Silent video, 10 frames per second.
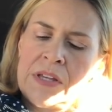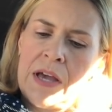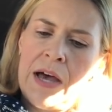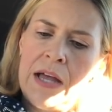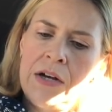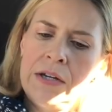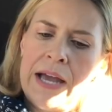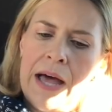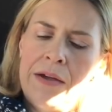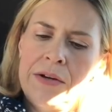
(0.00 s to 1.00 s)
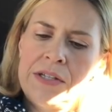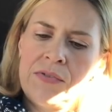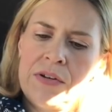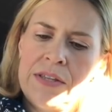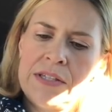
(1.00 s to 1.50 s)
100 calories
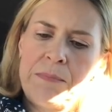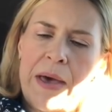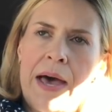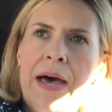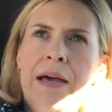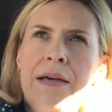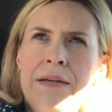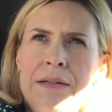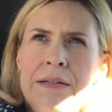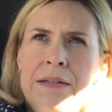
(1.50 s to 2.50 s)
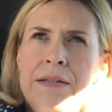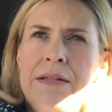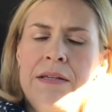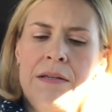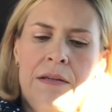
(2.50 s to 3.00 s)
for this bag.
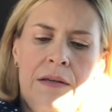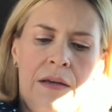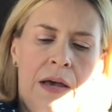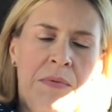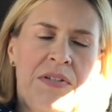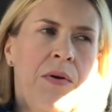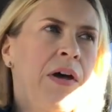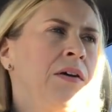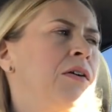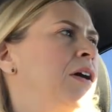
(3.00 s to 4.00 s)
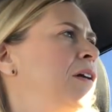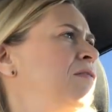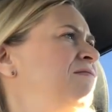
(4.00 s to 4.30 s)
I'm so hungry.